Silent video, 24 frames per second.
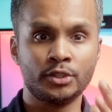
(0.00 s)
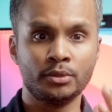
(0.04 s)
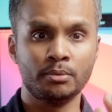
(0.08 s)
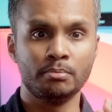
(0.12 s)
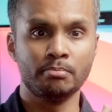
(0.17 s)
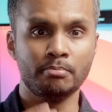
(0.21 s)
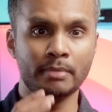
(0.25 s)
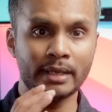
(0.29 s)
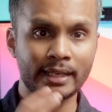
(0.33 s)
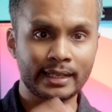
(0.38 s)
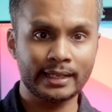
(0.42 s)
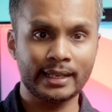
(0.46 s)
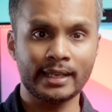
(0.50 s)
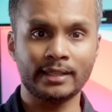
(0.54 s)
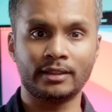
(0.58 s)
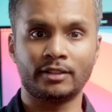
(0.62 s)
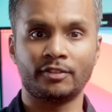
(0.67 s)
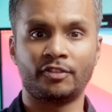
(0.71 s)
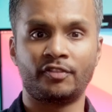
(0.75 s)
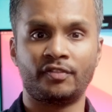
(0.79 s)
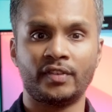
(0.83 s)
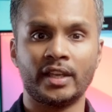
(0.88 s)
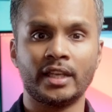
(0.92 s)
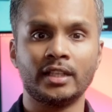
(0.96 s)
mitigate the
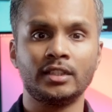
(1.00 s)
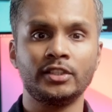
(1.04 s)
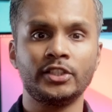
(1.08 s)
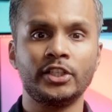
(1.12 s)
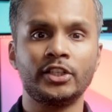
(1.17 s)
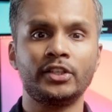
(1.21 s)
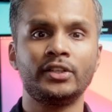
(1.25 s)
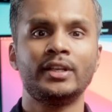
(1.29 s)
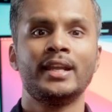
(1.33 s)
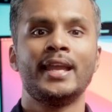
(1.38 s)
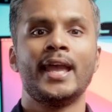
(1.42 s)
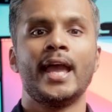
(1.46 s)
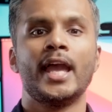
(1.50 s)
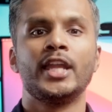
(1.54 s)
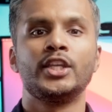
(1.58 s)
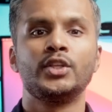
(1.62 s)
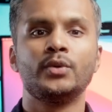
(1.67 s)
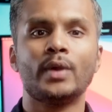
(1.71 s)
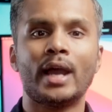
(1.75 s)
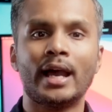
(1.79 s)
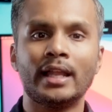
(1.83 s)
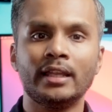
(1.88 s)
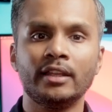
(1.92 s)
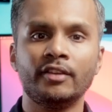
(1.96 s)
failure and
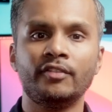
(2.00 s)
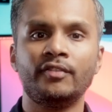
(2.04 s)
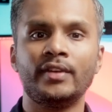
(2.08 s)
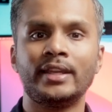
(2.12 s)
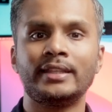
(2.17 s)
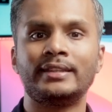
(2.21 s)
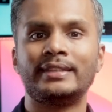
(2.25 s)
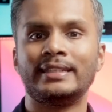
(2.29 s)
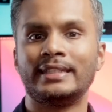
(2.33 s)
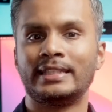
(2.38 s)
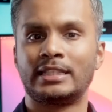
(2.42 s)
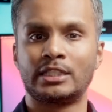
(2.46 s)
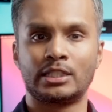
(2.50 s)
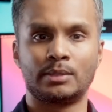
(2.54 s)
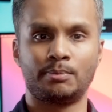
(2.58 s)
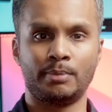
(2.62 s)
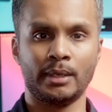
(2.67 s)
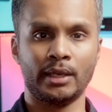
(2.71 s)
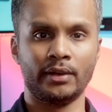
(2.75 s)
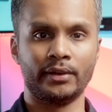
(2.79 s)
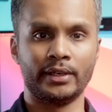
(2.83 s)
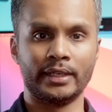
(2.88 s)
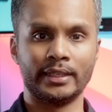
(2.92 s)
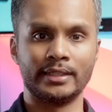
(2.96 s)
you elevate the
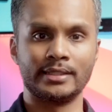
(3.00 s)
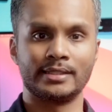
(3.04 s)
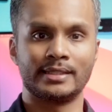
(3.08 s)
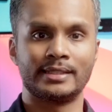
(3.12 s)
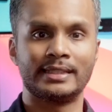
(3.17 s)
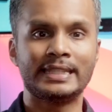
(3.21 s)
experience.